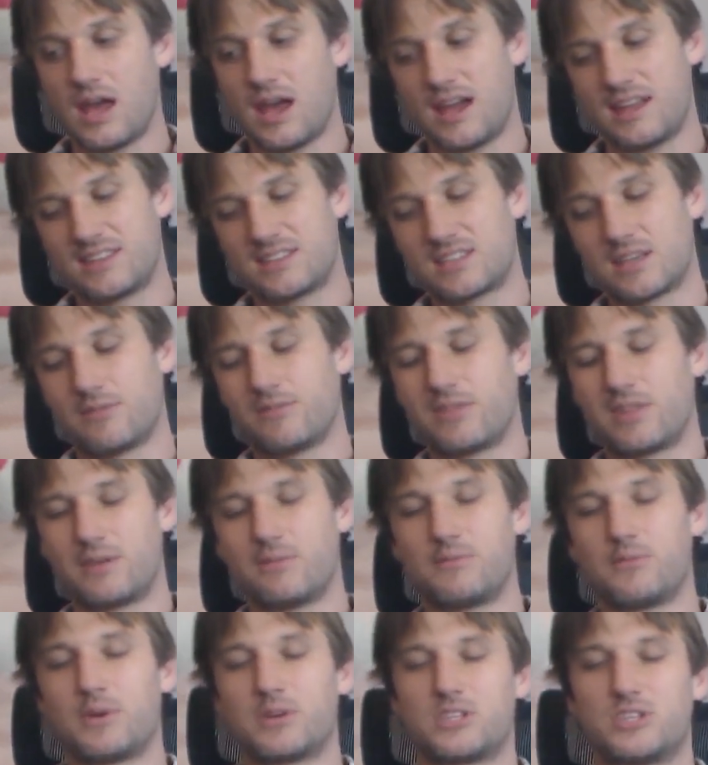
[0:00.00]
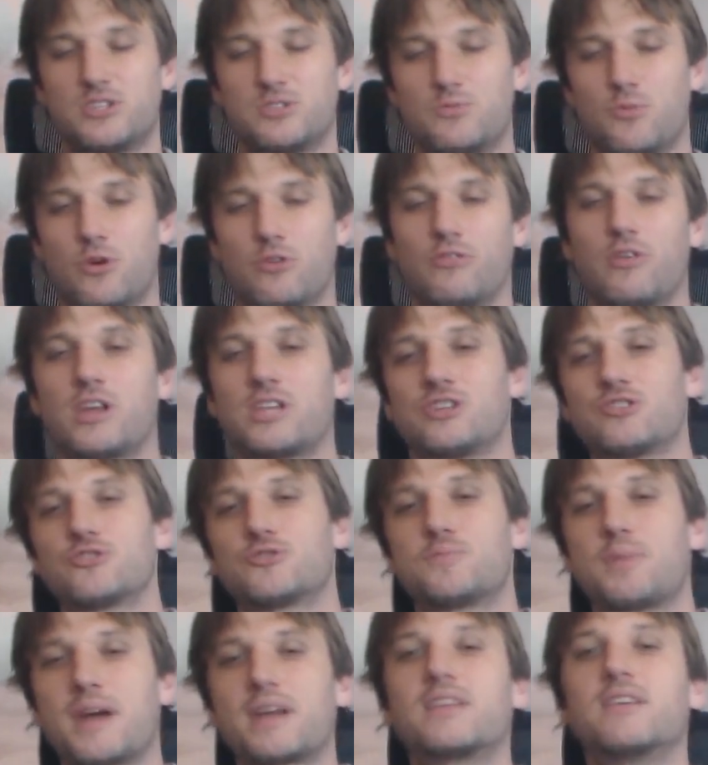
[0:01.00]
And some of them, which is more
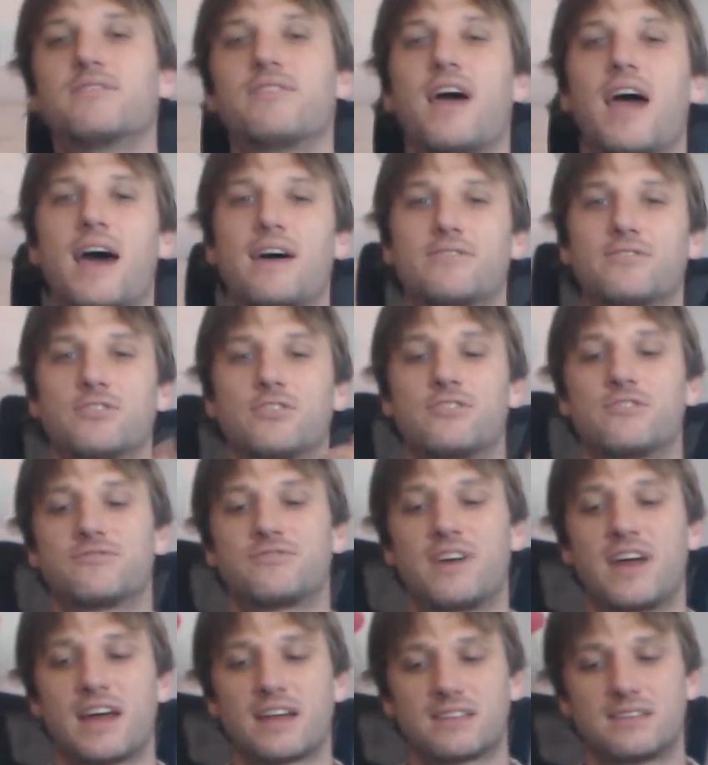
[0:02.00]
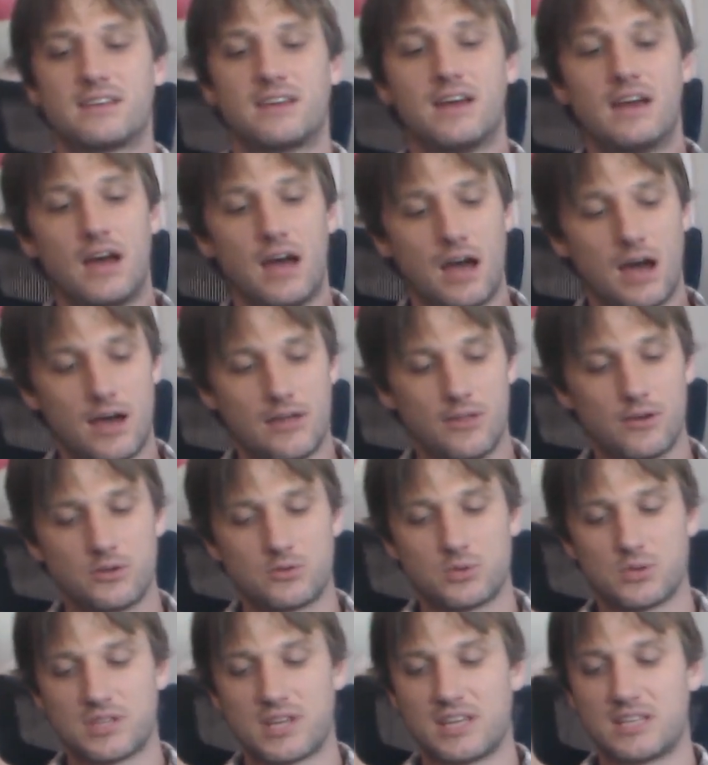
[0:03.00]
retrospective after the fact,
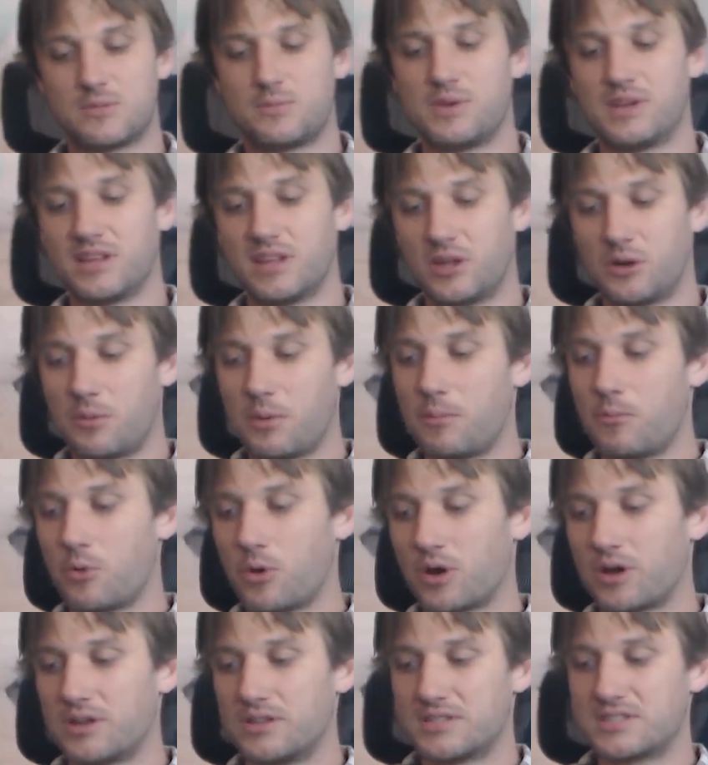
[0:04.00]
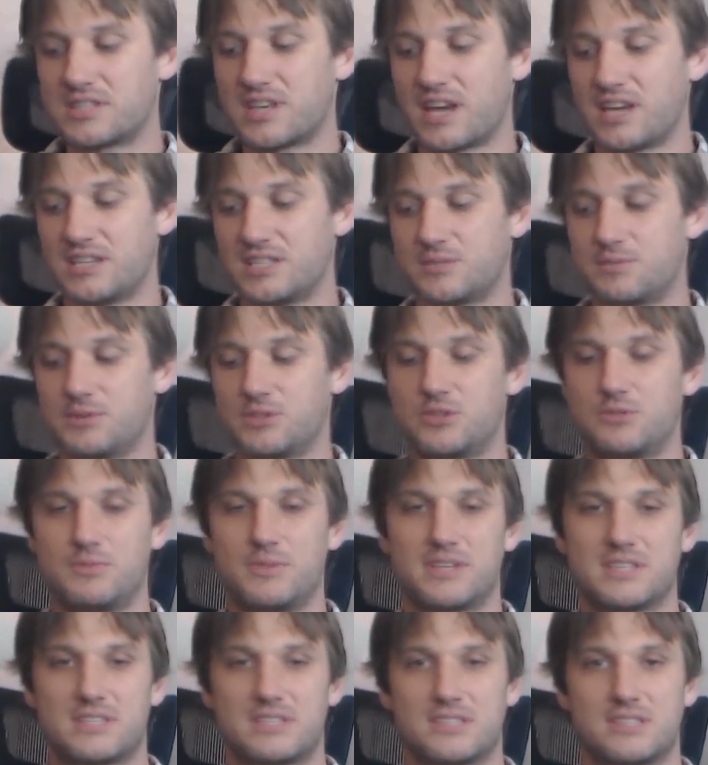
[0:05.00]
those will tend to be a little bit more concise, but you
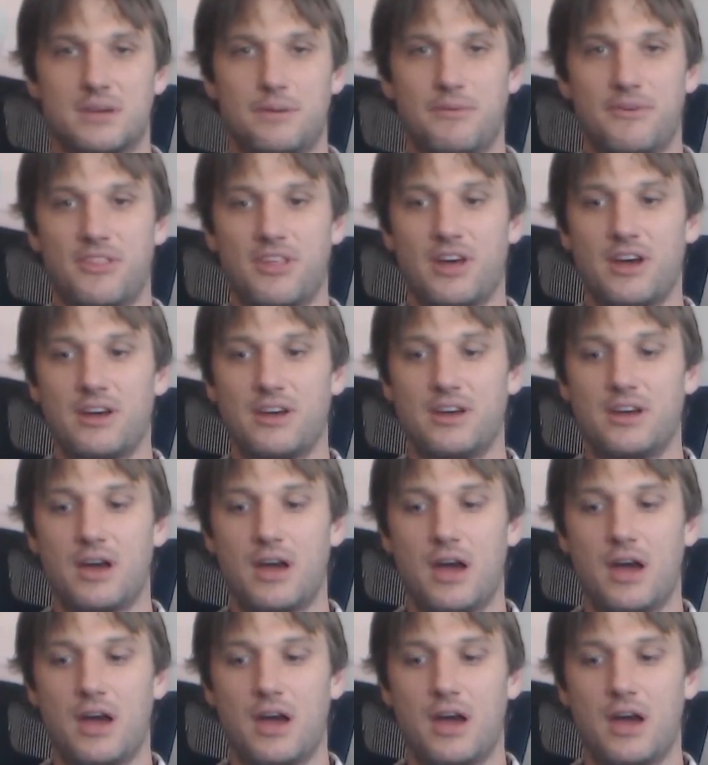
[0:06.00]
miss some of the